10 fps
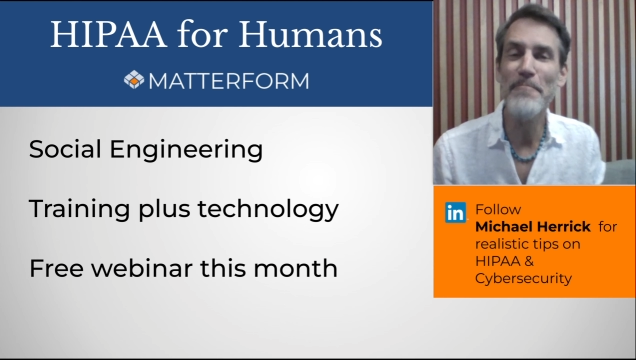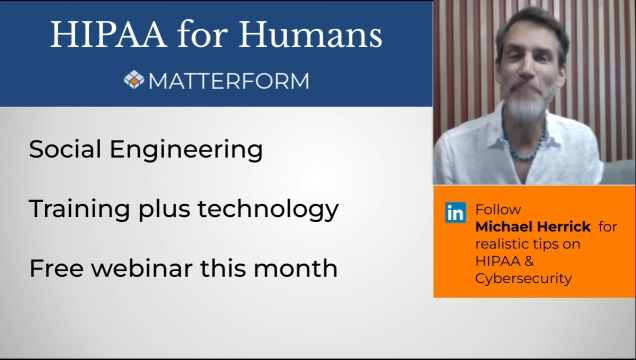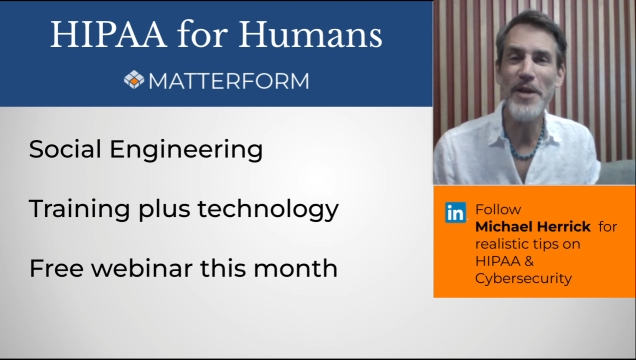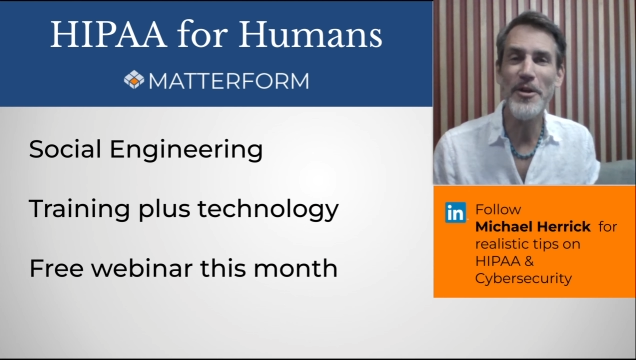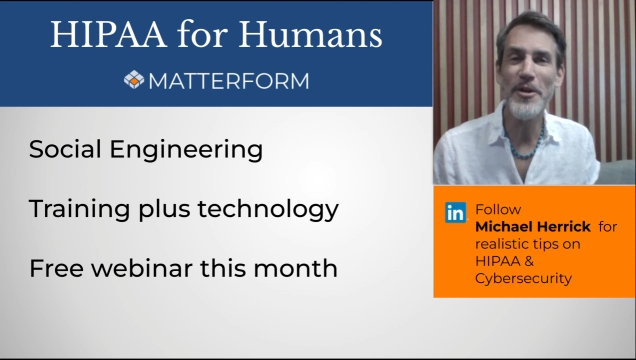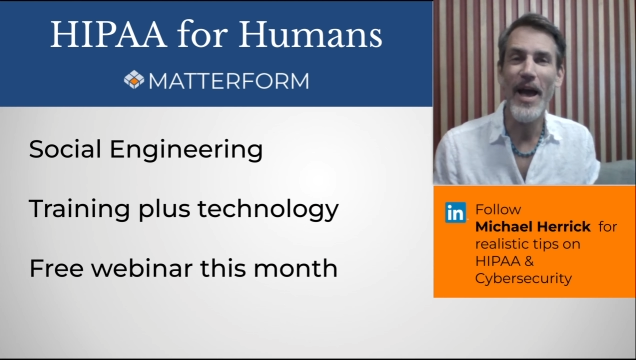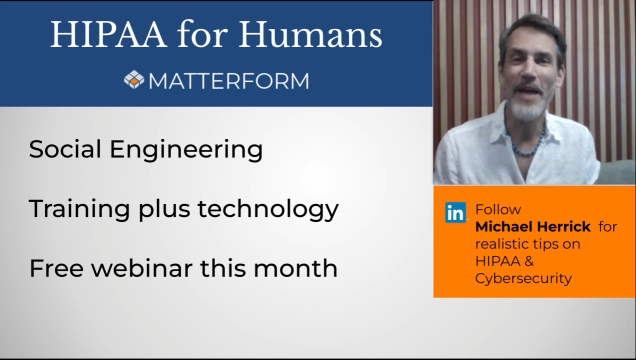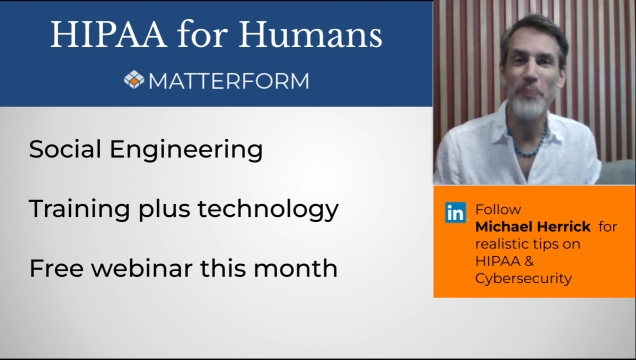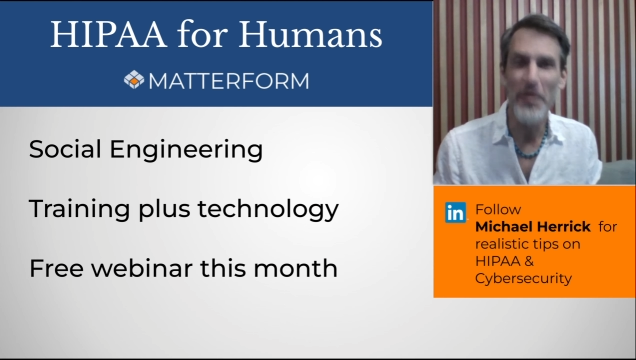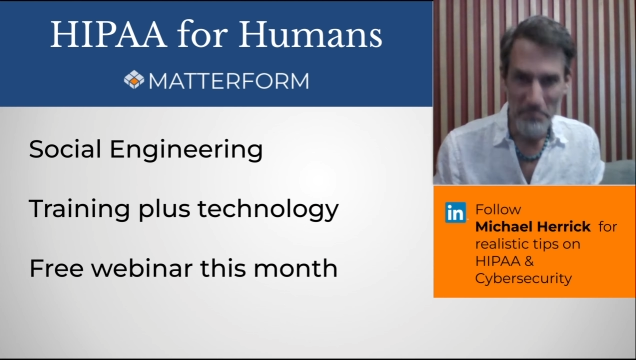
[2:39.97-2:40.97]
I'm
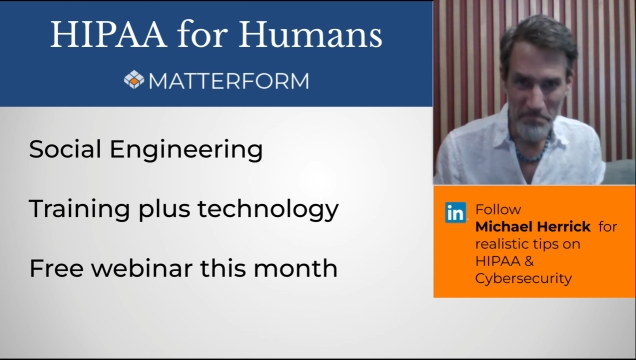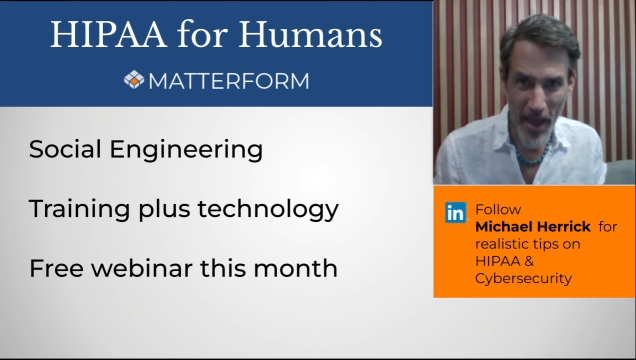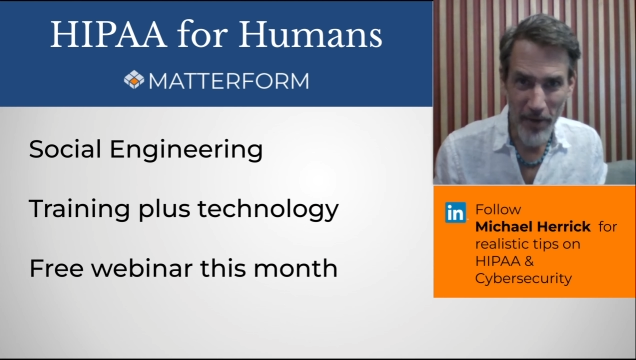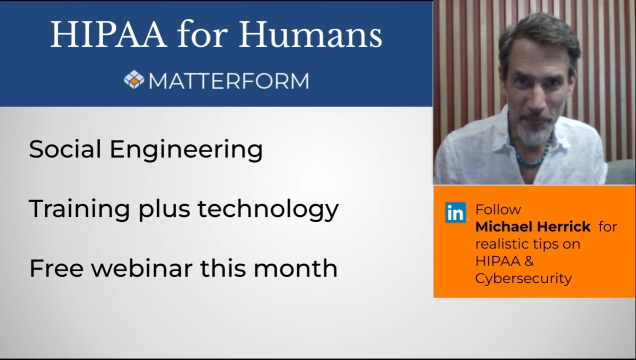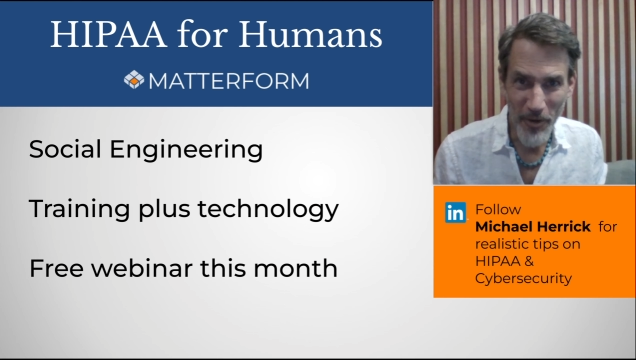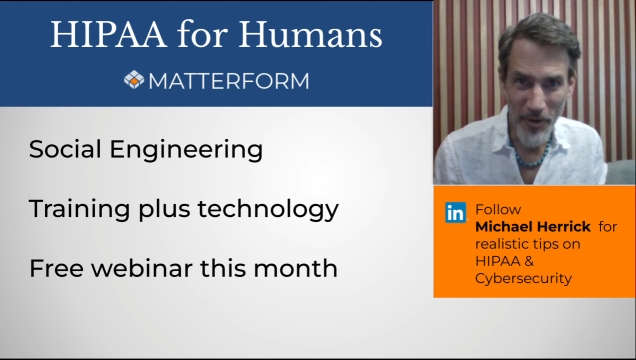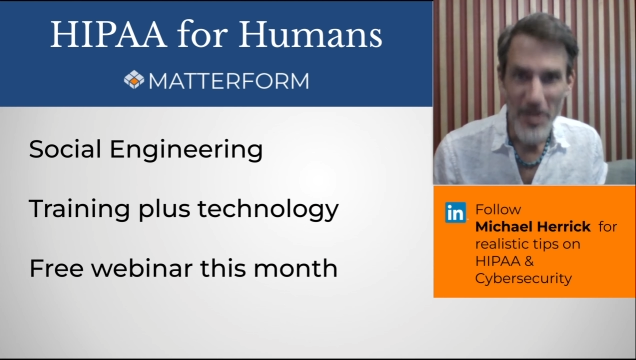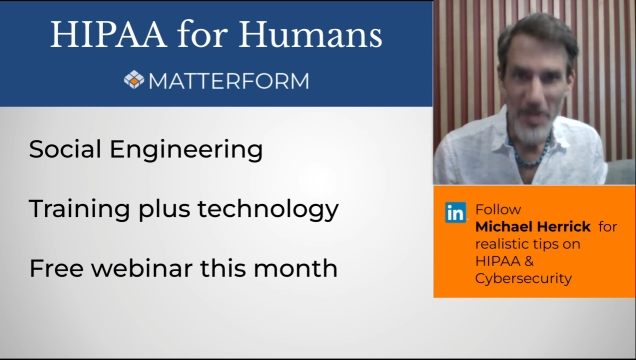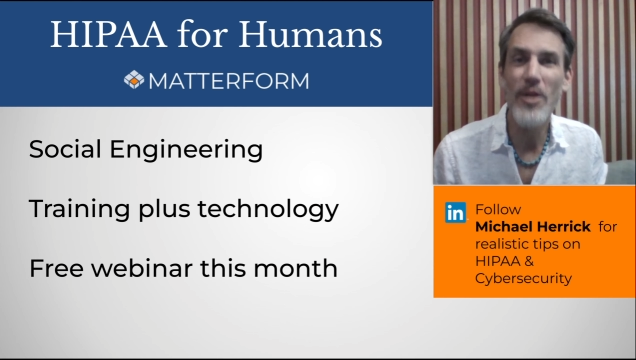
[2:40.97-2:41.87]
Michael with Matterform.